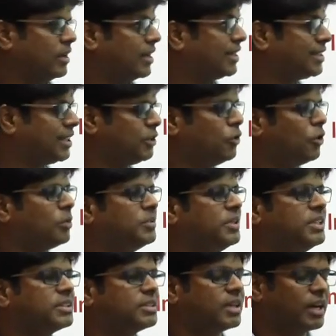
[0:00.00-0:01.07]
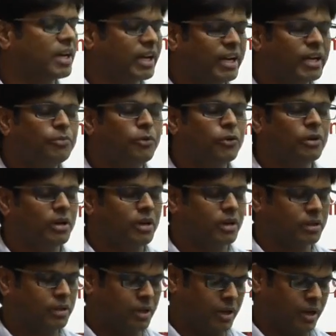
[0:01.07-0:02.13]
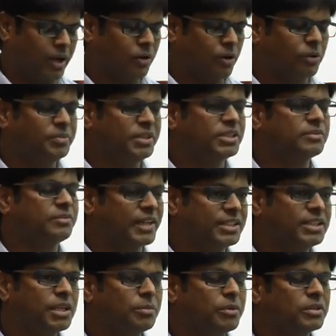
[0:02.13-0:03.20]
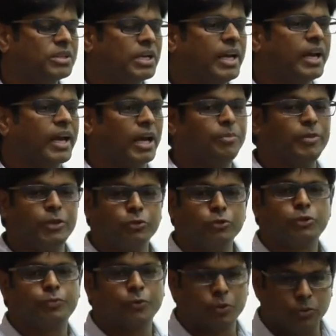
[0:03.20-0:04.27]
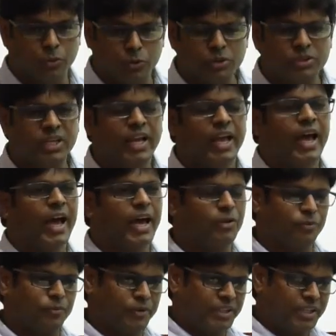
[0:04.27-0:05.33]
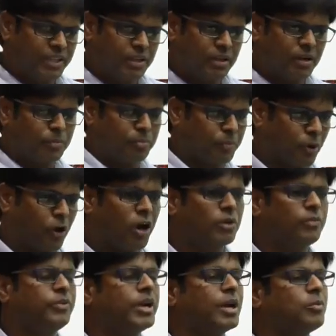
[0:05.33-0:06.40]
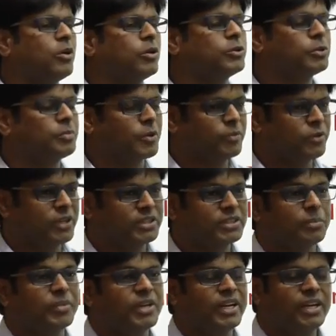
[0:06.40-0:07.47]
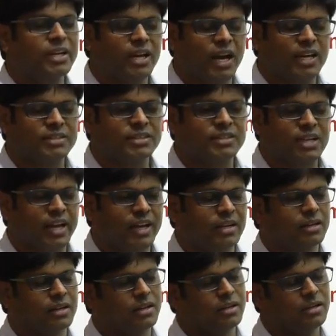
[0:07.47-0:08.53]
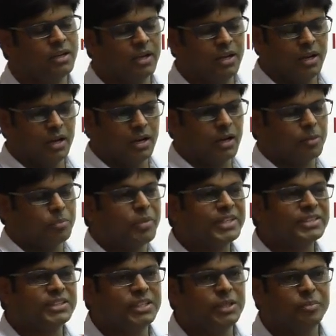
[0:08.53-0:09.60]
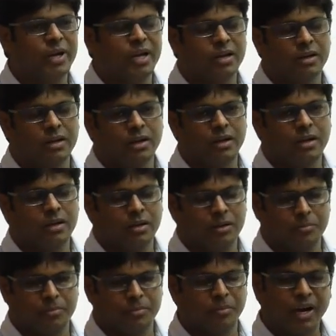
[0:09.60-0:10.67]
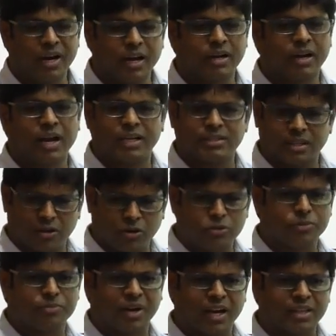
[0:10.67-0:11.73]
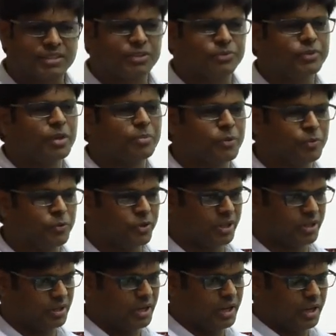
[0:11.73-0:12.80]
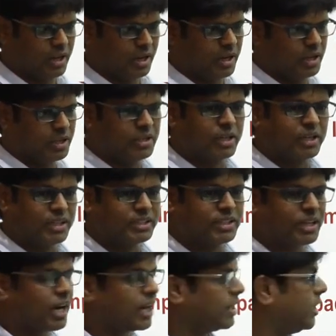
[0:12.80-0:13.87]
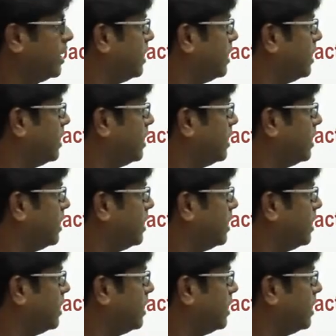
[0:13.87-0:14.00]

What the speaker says: residue of these of these vegetables can be used for goats. And within the plot, we have also promoted some green grasses like barsim and makhan grass. There are lots of grasses we have promoted in the kitchen garden